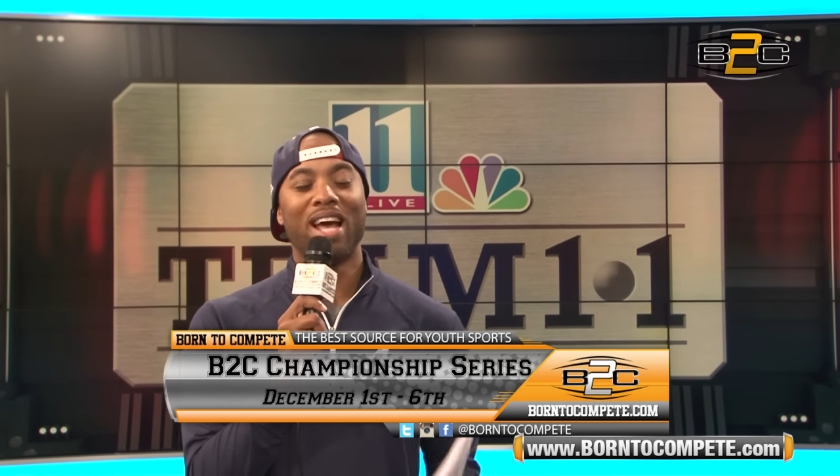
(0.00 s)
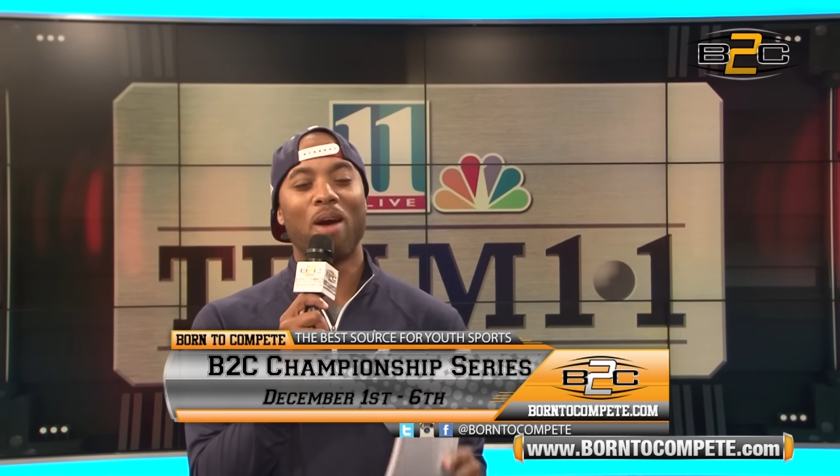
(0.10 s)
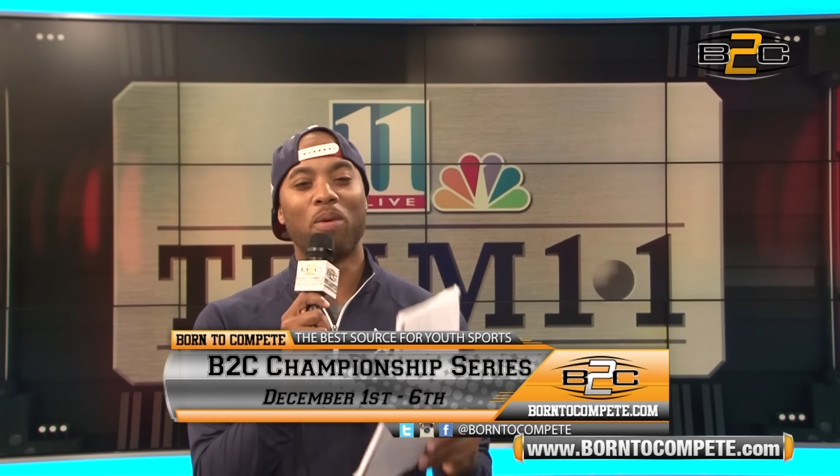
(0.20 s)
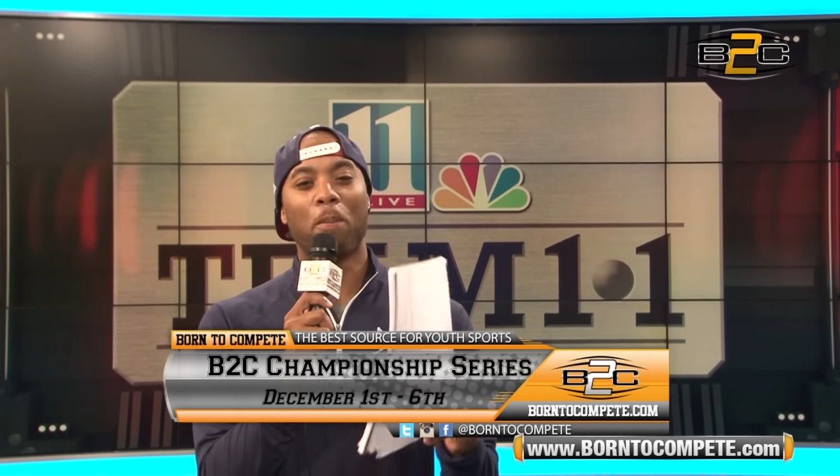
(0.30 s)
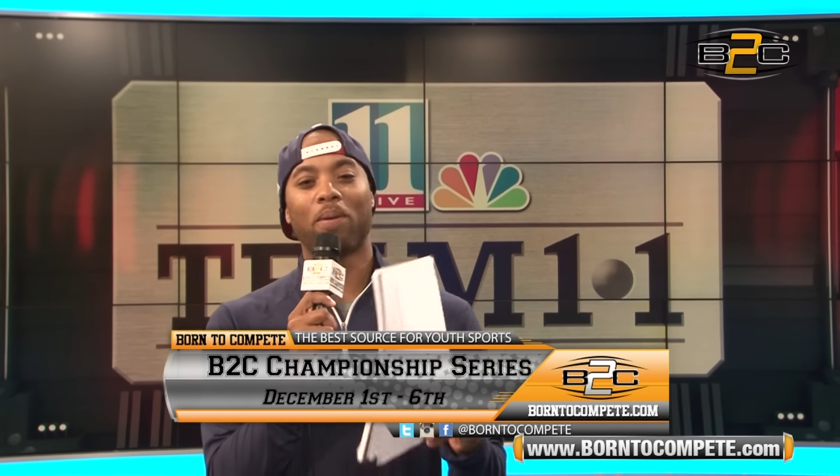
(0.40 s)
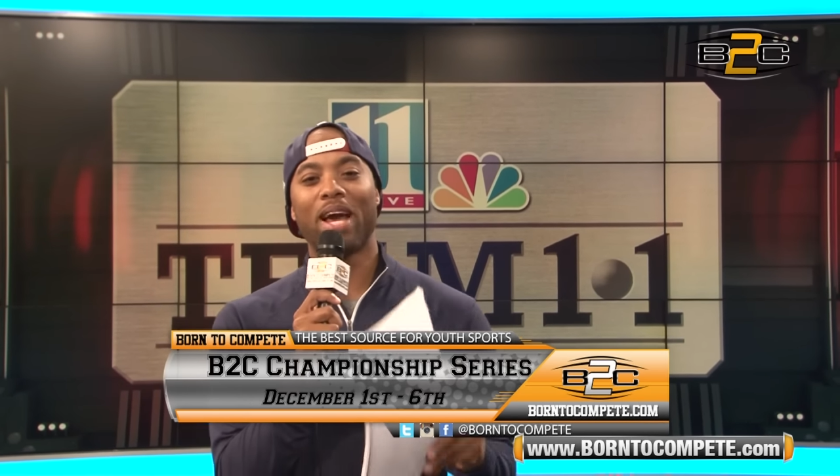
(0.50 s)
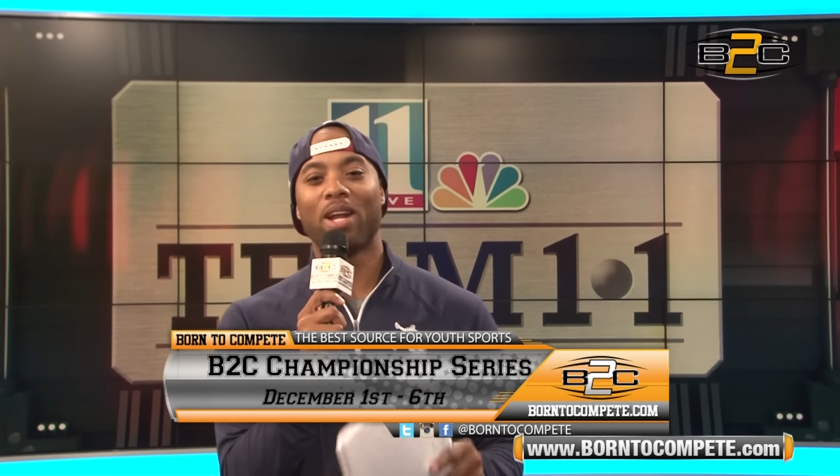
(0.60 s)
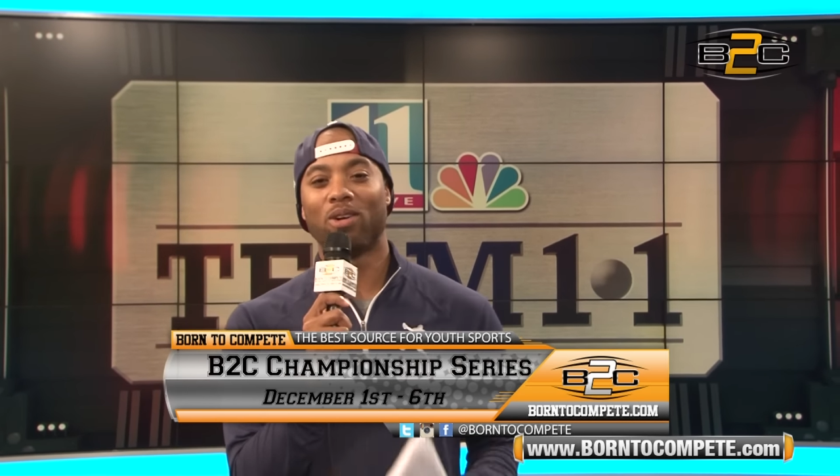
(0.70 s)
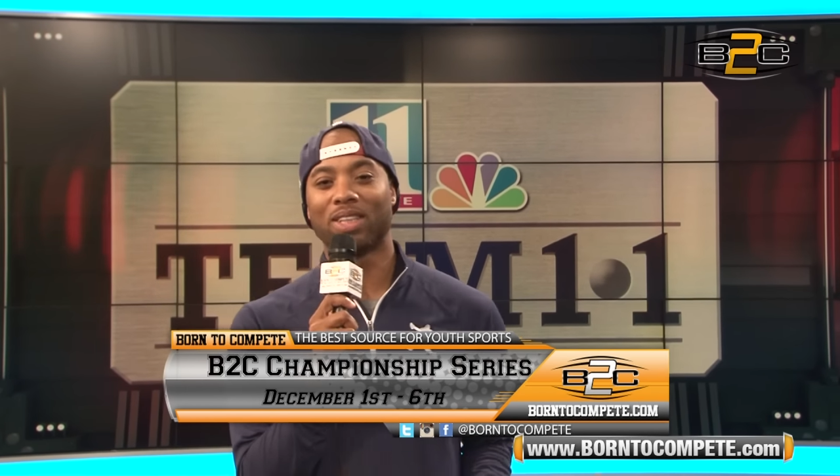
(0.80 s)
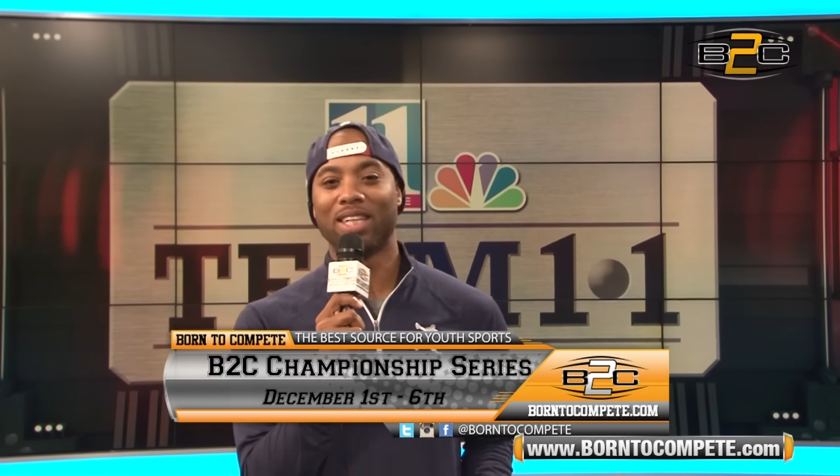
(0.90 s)
and we
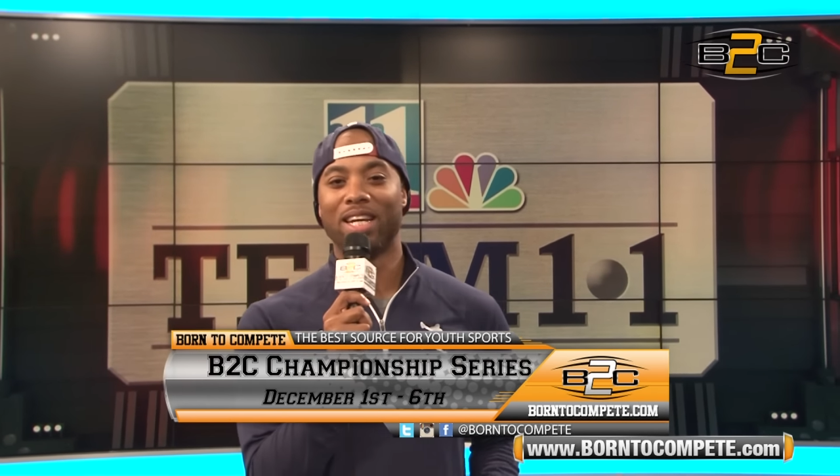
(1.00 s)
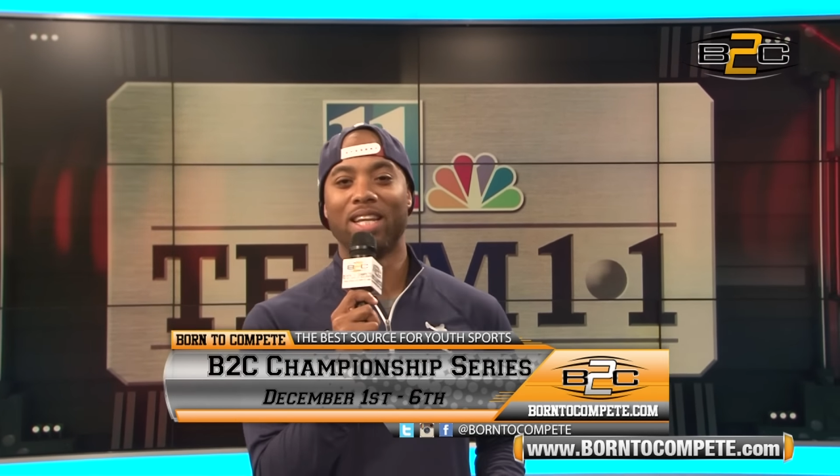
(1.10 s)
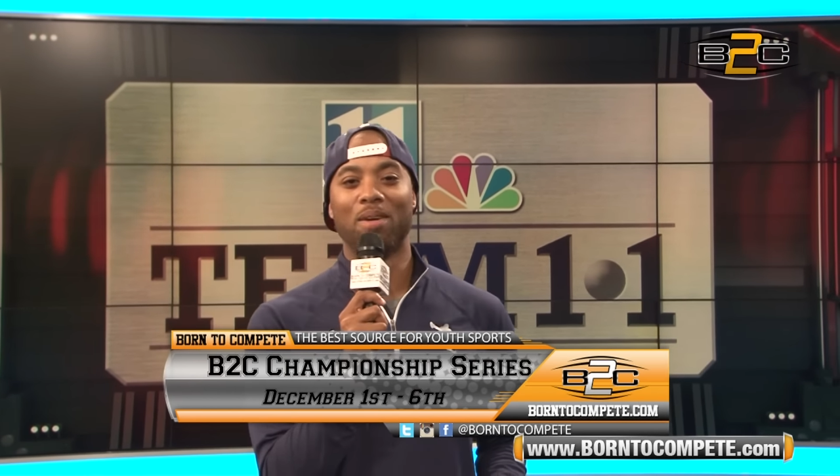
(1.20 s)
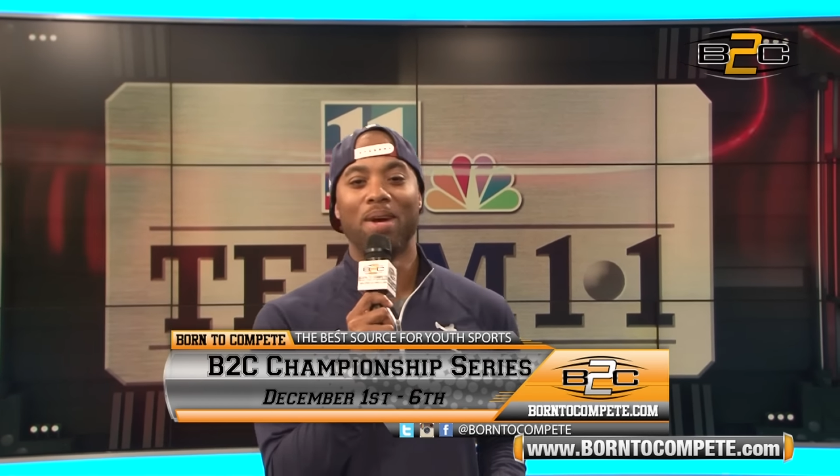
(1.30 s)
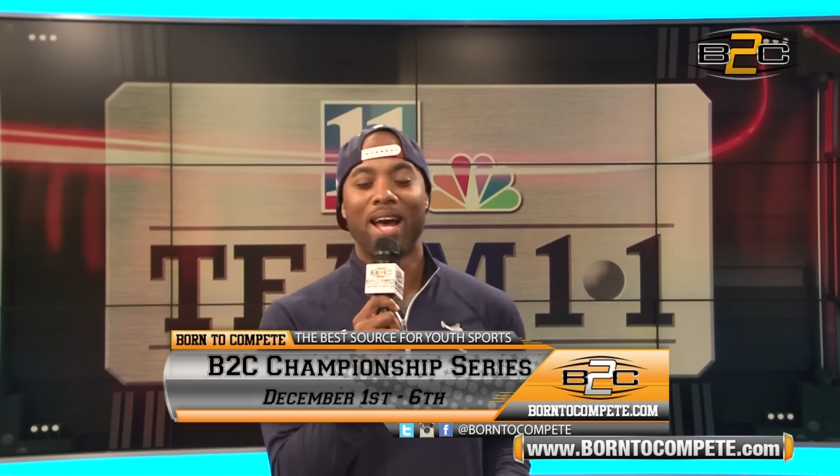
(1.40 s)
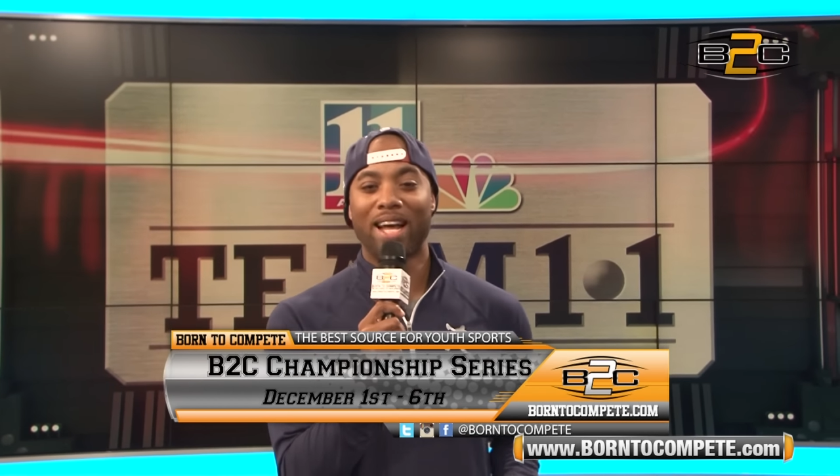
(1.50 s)
plan on seeing them